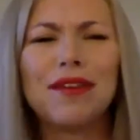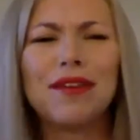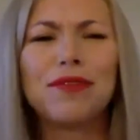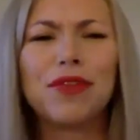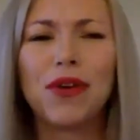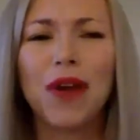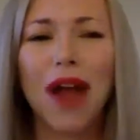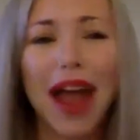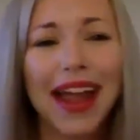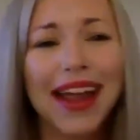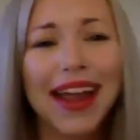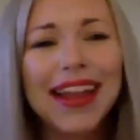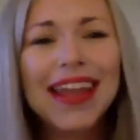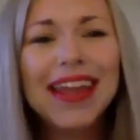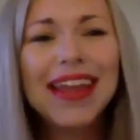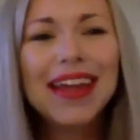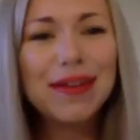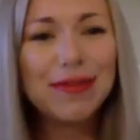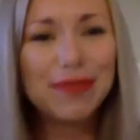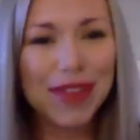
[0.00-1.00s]

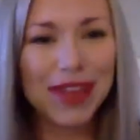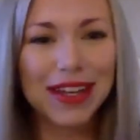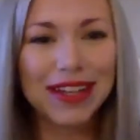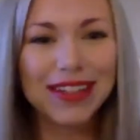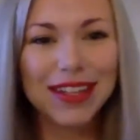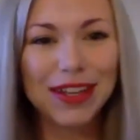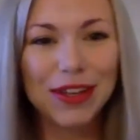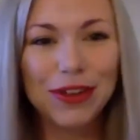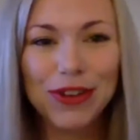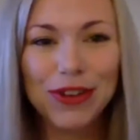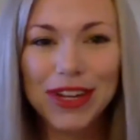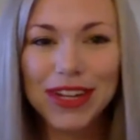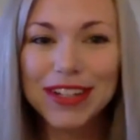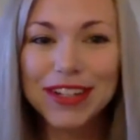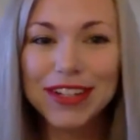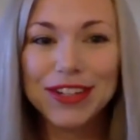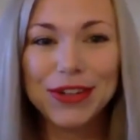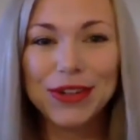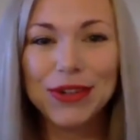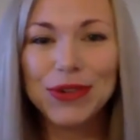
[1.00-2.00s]
variety of things that you can
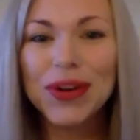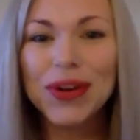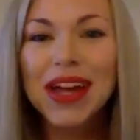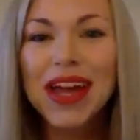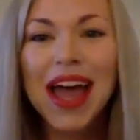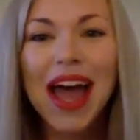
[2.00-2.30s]
do.